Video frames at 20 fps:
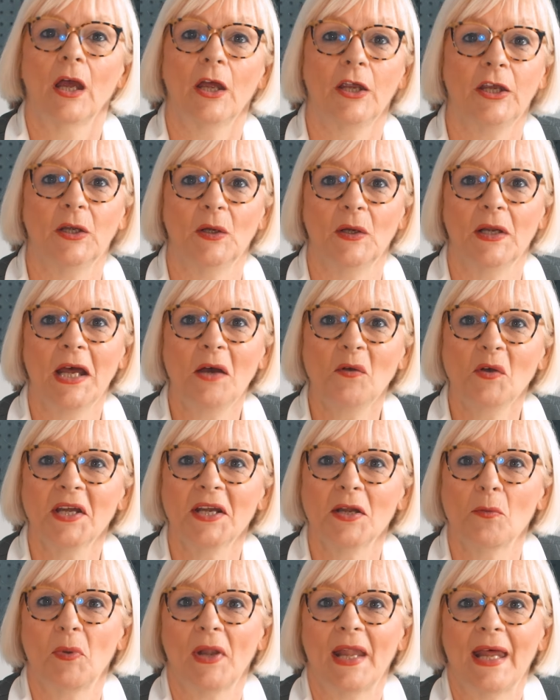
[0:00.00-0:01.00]
You now
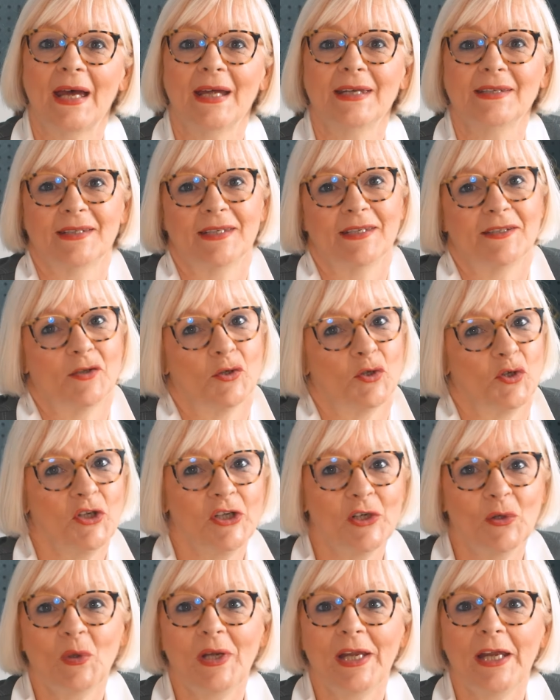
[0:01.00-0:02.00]
can apply this
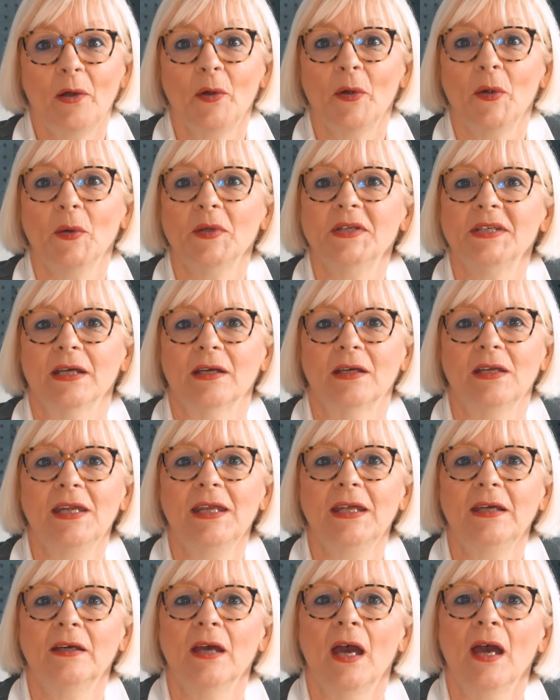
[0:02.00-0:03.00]
newly learned
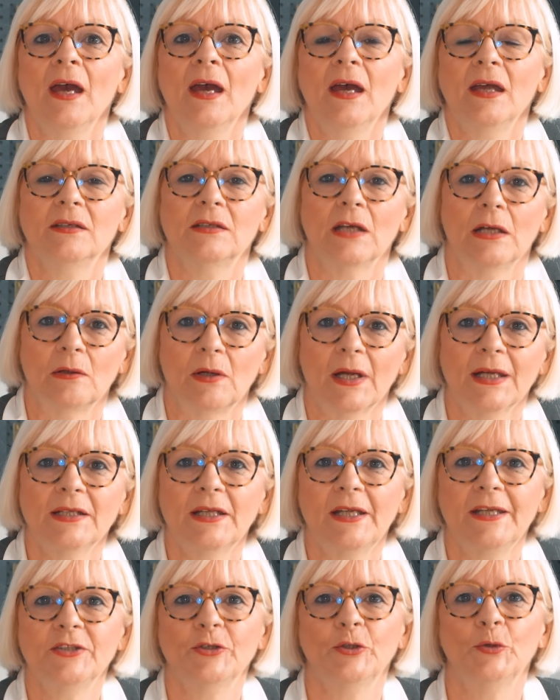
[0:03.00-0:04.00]
technique
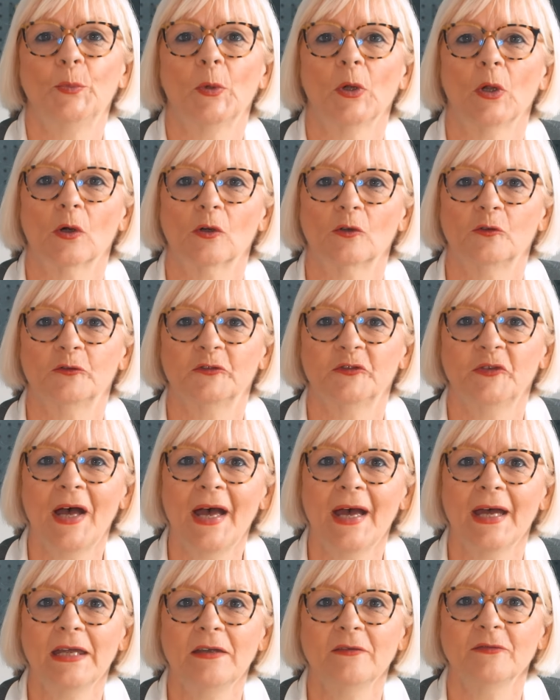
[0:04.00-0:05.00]
directly to block
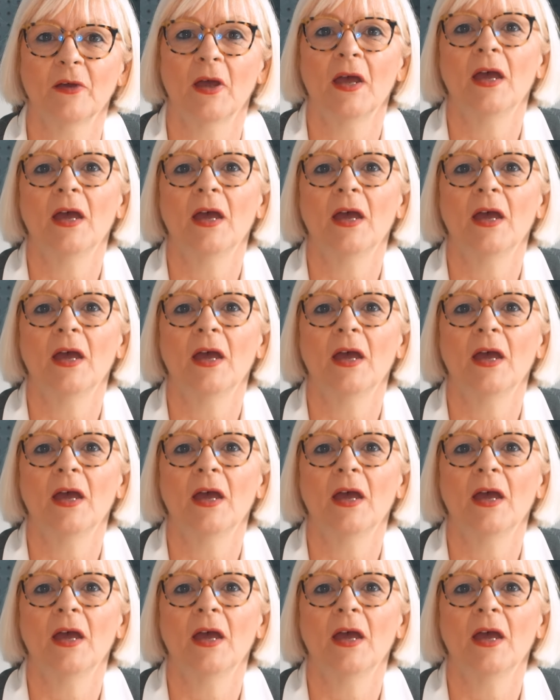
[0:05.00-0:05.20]
5